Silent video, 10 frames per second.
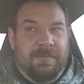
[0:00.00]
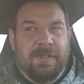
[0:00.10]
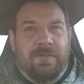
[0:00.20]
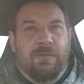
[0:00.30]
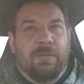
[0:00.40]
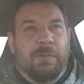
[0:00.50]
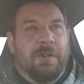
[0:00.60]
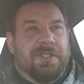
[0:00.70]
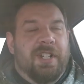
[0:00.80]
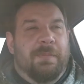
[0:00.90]
If a woman
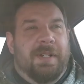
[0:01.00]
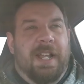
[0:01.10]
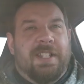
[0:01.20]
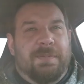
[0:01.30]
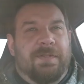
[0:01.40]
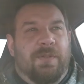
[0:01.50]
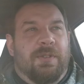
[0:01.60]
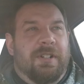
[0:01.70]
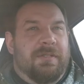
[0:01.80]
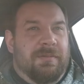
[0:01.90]
wants help and asks me
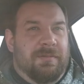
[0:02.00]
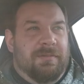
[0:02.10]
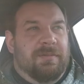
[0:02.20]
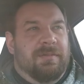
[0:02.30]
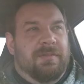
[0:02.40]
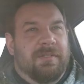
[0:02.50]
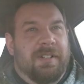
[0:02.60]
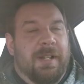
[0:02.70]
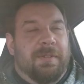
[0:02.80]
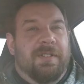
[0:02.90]
for it,
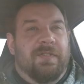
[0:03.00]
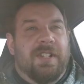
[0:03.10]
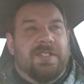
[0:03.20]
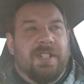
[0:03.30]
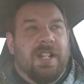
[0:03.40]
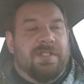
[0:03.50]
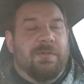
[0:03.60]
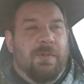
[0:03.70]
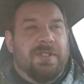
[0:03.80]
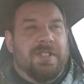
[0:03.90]
and I'm convinced she
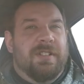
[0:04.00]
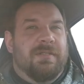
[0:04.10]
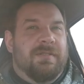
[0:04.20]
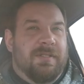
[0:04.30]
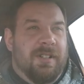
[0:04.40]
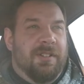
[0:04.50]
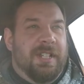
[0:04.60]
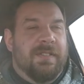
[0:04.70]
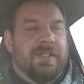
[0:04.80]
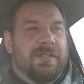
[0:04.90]
actually wants it, I'll
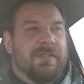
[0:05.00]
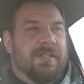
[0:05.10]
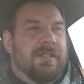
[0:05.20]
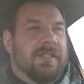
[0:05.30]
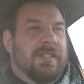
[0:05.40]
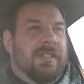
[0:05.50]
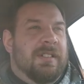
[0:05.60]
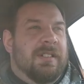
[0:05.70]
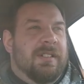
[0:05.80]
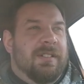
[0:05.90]
give it to her.
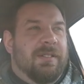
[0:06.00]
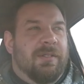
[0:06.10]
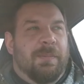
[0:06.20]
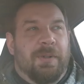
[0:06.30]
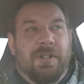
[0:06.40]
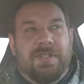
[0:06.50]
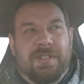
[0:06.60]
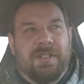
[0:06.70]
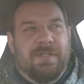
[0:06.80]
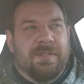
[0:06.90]
Or a
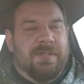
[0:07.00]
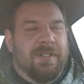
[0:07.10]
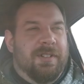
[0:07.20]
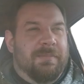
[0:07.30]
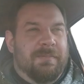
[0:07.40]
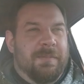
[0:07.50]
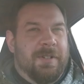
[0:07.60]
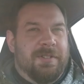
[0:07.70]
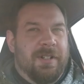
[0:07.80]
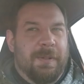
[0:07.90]
person, even. Sorry, I'm
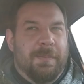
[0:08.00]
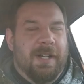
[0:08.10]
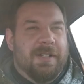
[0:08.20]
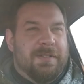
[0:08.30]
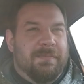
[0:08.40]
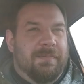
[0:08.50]
not trying to be biased.